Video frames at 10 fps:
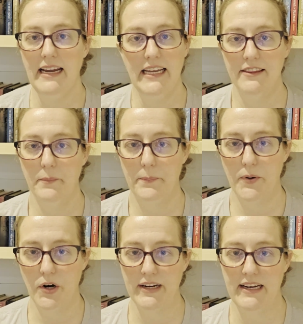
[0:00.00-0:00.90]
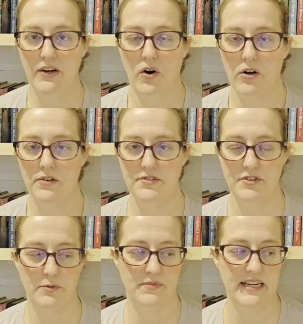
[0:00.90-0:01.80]
the book, in Carl's
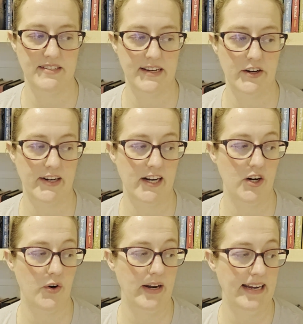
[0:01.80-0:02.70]
Doomsday scenario,